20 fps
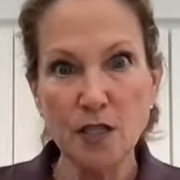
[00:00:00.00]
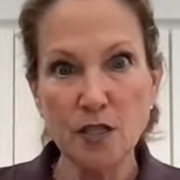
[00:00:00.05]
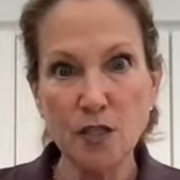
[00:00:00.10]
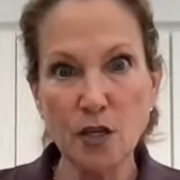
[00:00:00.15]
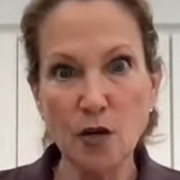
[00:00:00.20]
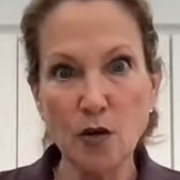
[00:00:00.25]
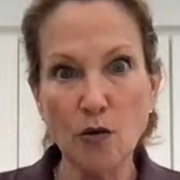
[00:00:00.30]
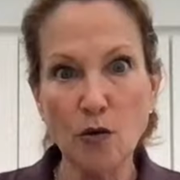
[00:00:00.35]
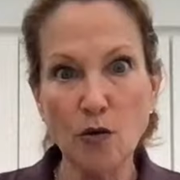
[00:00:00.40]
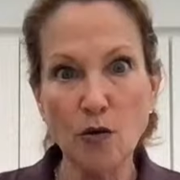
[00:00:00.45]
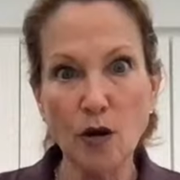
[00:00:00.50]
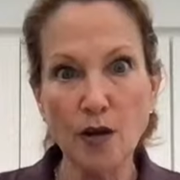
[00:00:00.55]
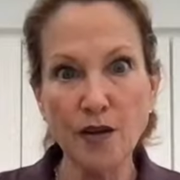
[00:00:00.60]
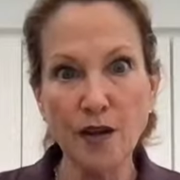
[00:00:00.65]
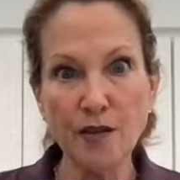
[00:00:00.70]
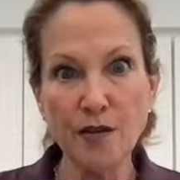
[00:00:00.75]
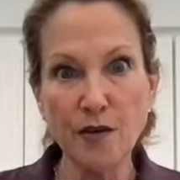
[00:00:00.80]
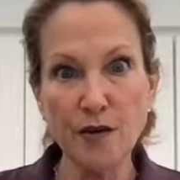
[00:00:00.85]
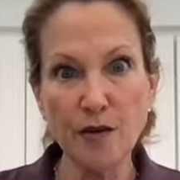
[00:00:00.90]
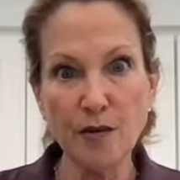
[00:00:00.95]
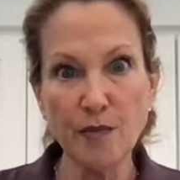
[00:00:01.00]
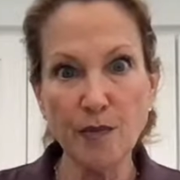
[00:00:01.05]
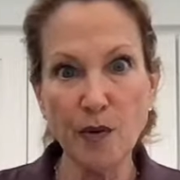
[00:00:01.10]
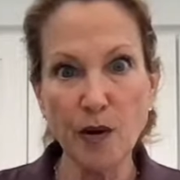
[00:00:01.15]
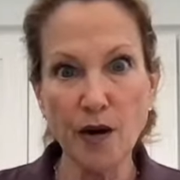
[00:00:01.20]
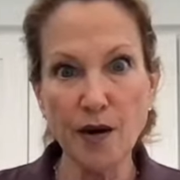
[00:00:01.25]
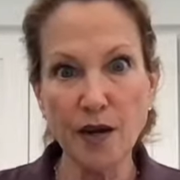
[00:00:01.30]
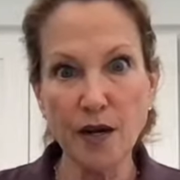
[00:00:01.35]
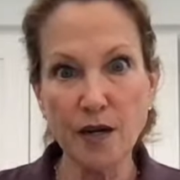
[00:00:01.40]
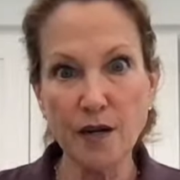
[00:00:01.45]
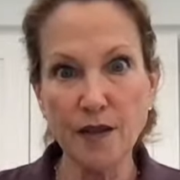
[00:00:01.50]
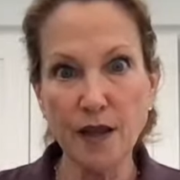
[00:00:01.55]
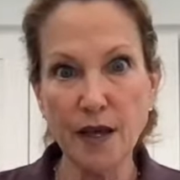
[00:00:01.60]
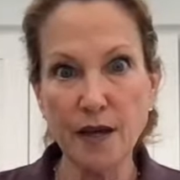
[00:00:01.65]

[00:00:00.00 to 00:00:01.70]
So another product